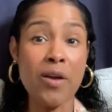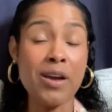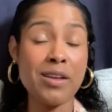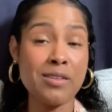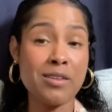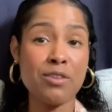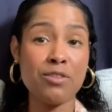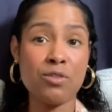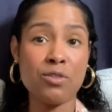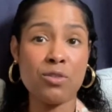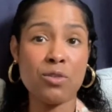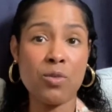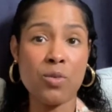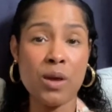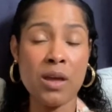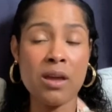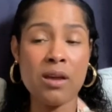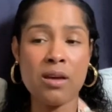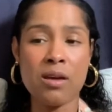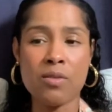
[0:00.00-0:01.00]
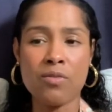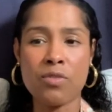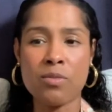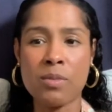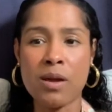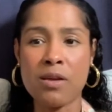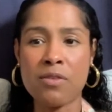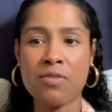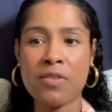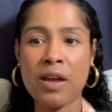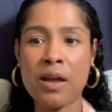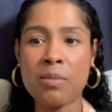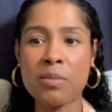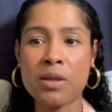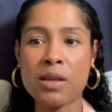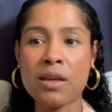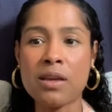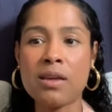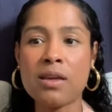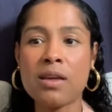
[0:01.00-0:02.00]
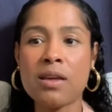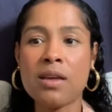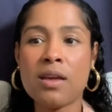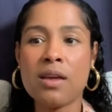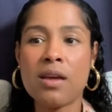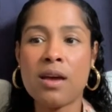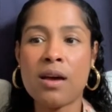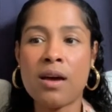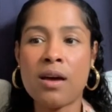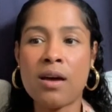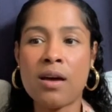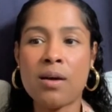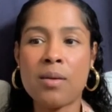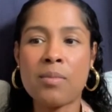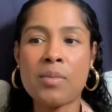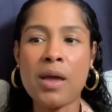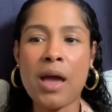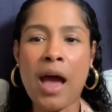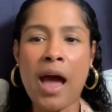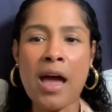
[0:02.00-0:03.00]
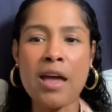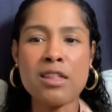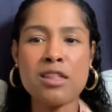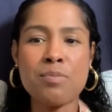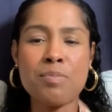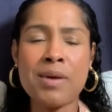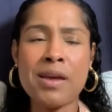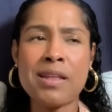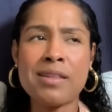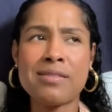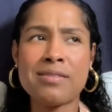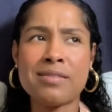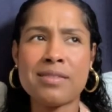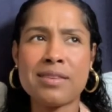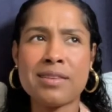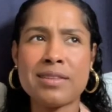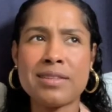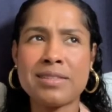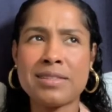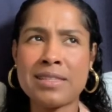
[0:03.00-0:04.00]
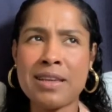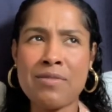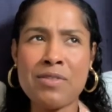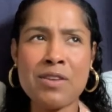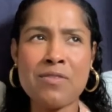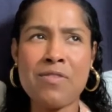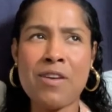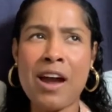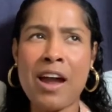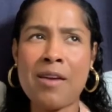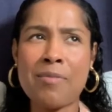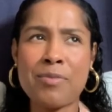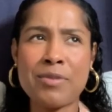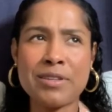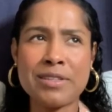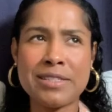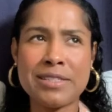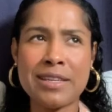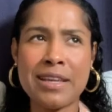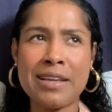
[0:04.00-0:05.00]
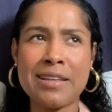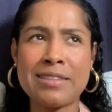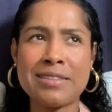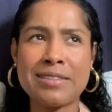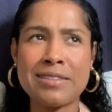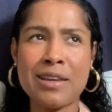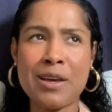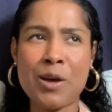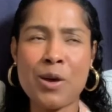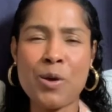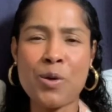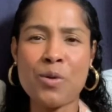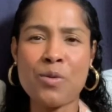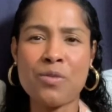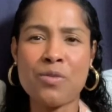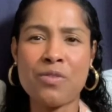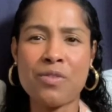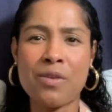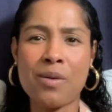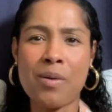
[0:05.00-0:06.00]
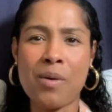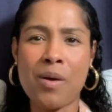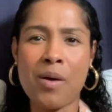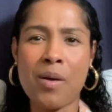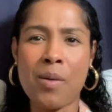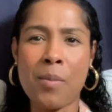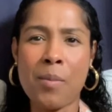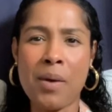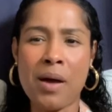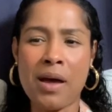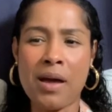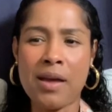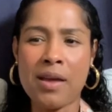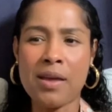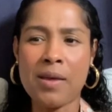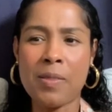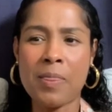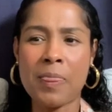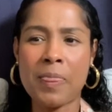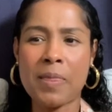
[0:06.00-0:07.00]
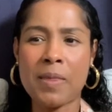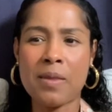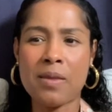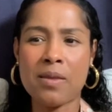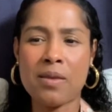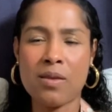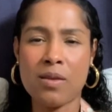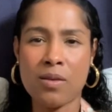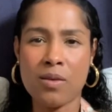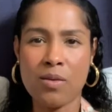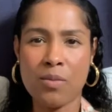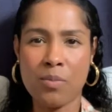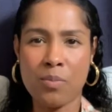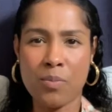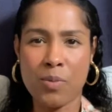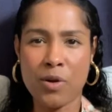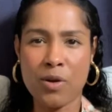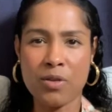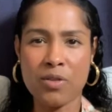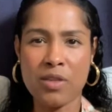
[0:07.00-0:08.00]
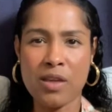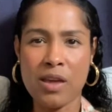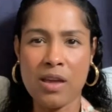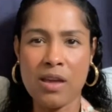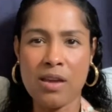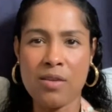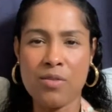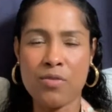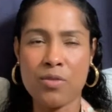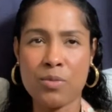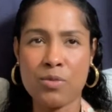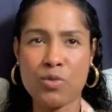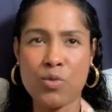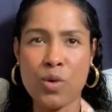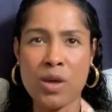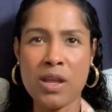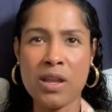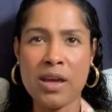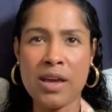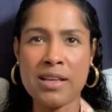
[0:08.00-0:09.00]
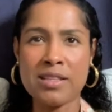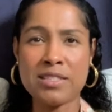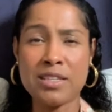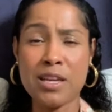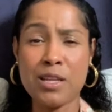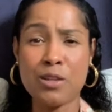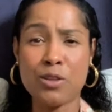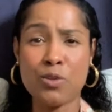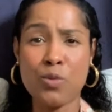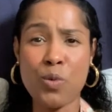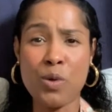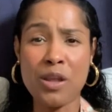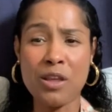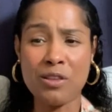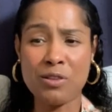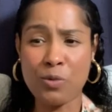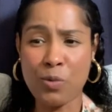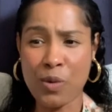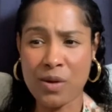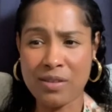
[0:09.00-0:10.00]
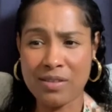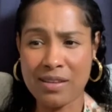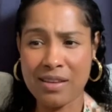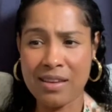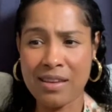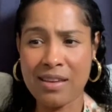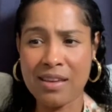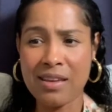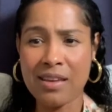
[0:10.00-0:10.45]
additional income for my family. I spent 75% of my birthday from 2019 to 2020,